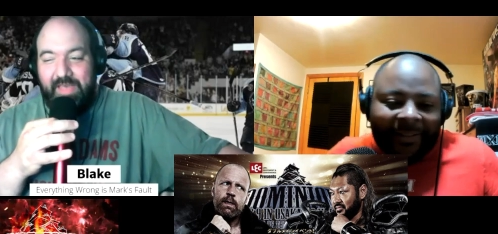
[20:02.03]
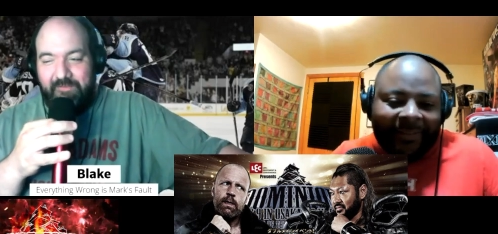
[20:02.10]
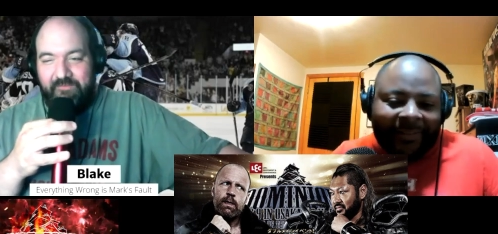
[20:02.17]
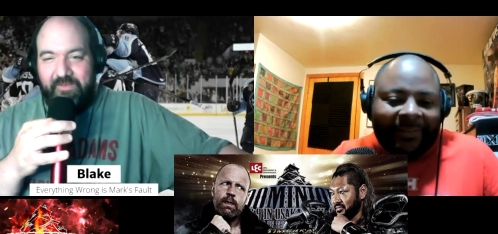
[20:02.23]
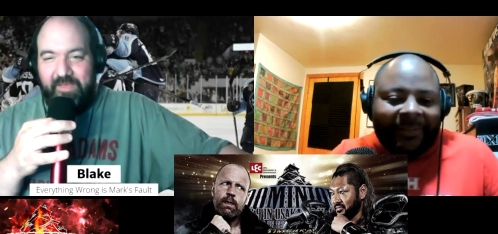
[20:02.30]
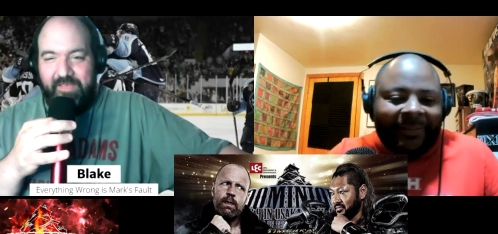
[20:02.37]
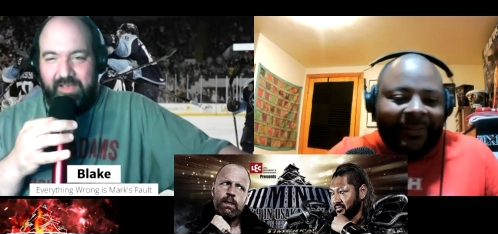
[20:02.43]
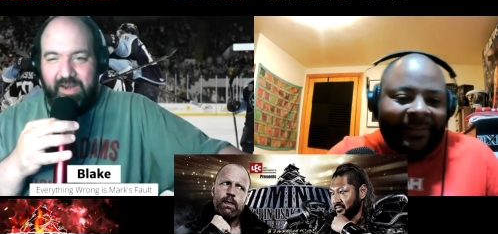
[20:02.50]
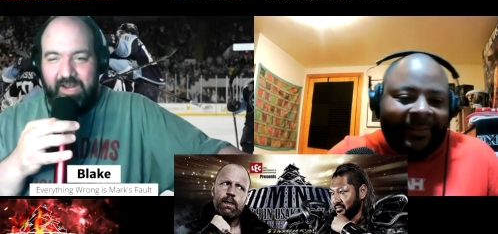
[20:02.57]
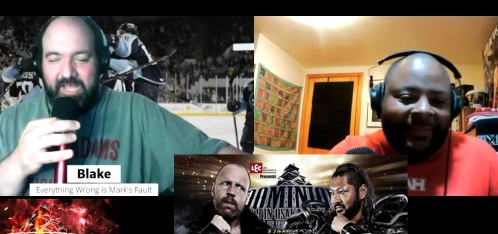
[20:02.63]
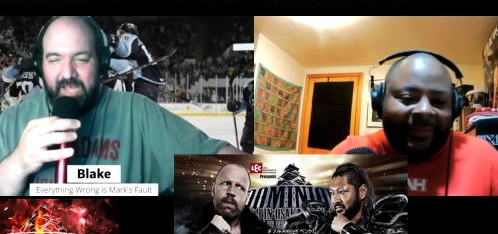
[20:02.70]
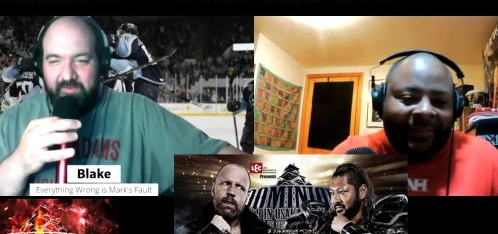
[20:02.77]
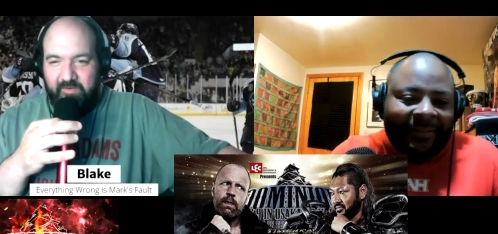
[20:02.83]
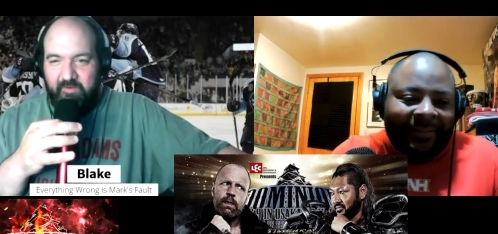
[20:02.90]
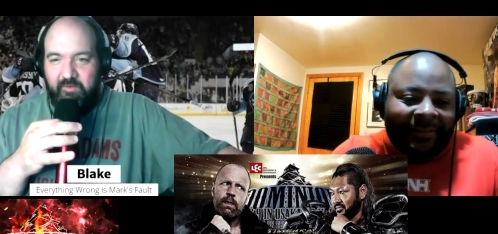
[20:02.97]
Speaker 1: that face on
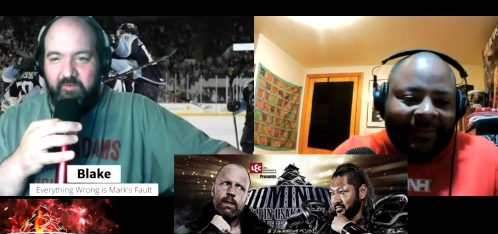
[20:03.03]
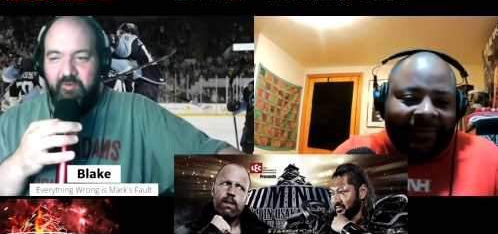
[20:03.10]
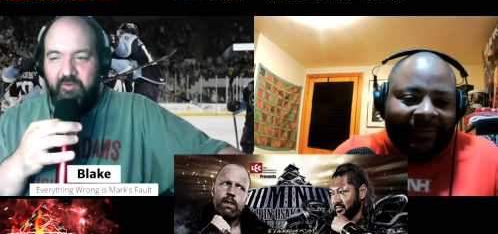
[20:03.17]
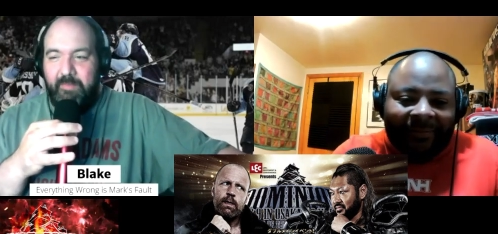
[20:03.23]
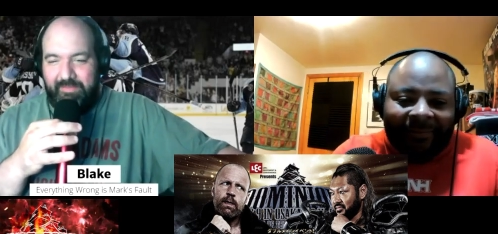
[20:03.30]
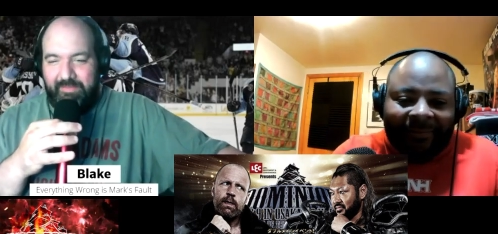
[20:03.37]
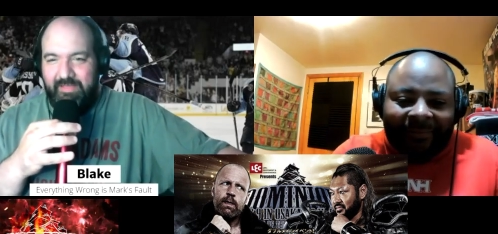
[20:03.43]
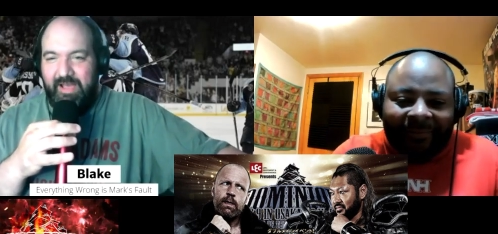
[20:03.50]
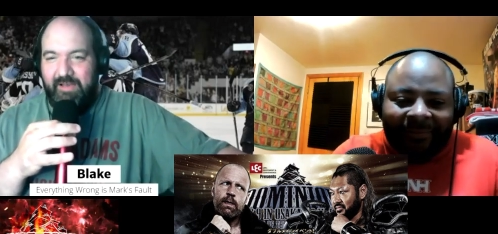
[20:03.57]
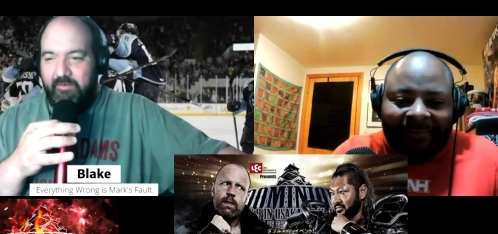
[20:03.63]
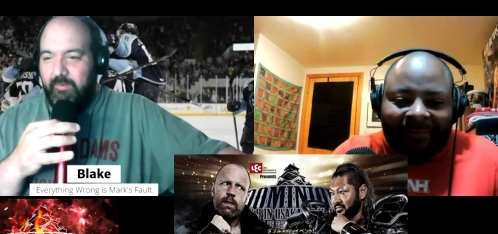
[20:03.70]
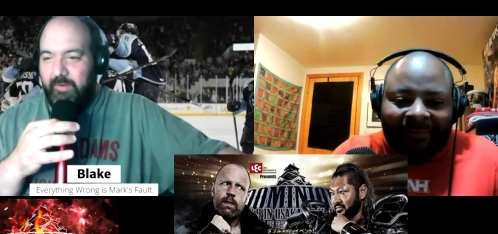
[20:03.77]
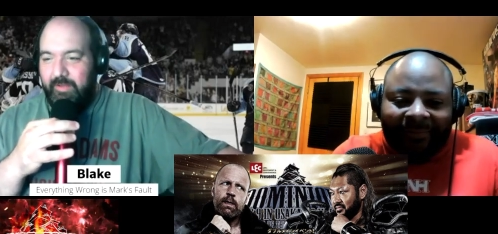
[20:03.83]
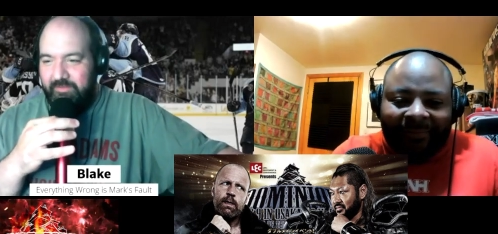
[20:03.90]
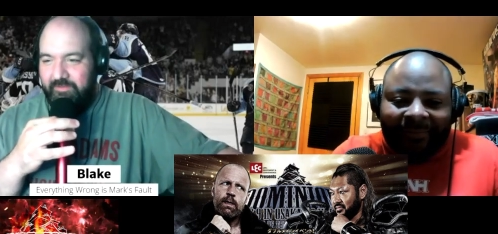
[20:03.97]
a cover of a romance
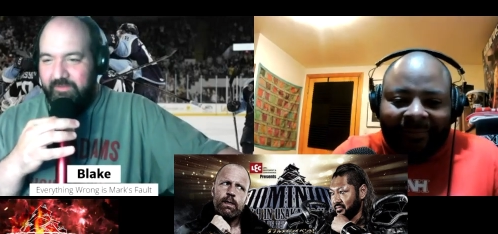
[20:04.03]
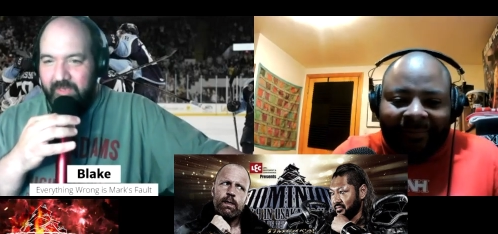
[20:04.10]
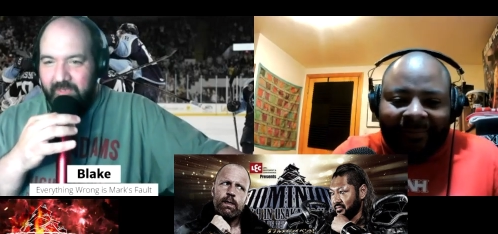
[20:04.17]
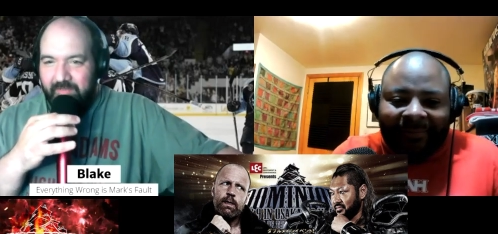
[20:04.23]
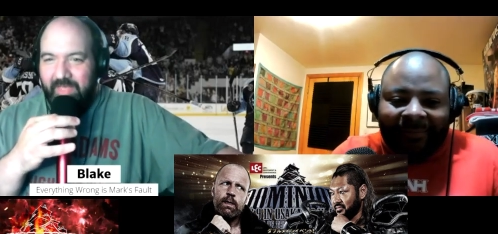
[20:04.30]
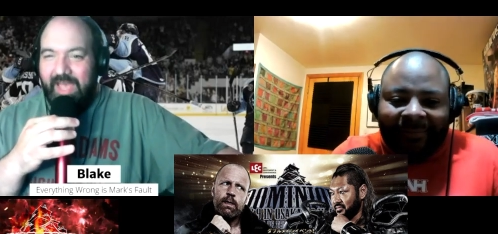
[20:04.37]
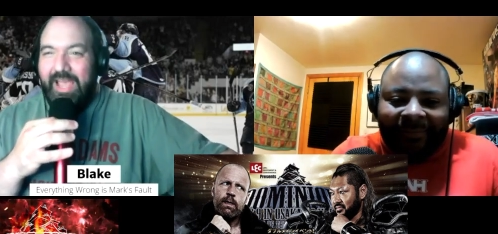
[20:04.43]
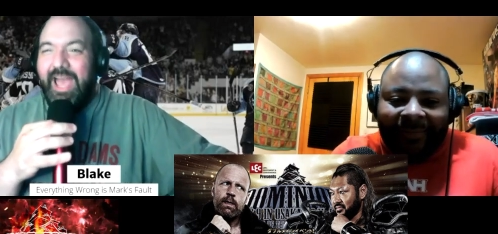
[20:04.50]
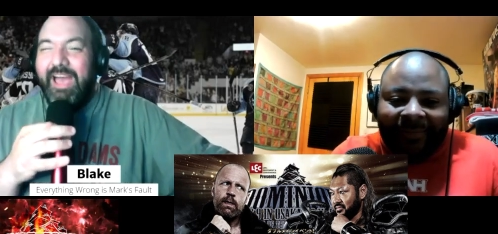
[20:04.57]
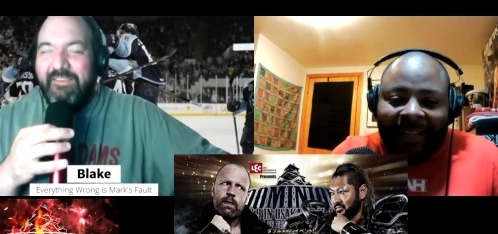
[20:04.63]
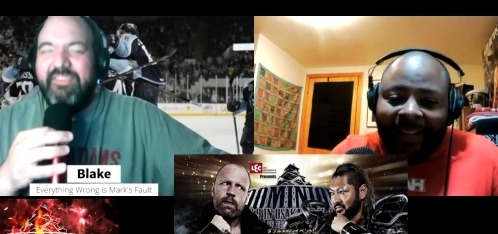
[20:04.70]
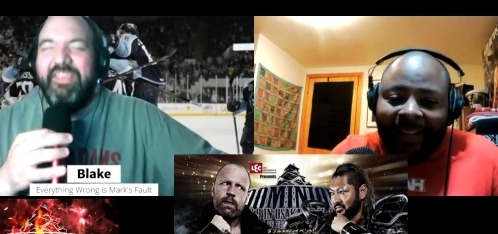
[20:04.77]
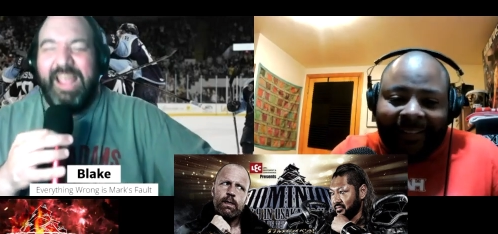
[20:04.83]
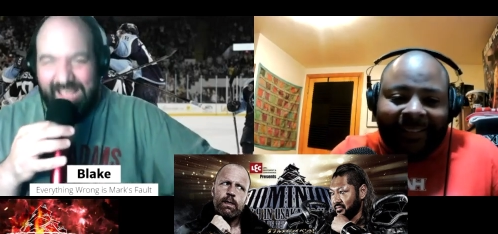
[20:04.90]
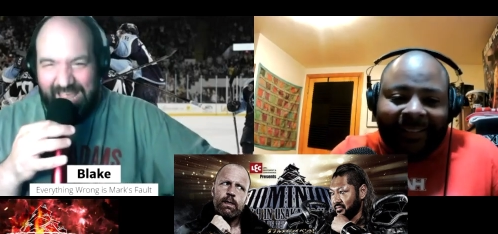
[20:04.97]
novel once.
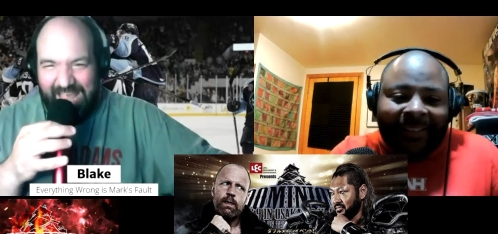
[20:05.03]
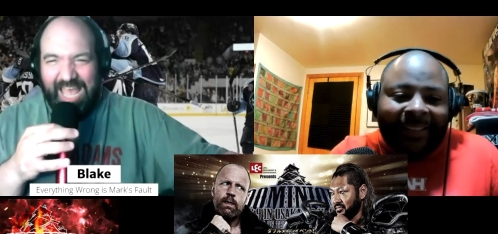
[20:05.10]
yes,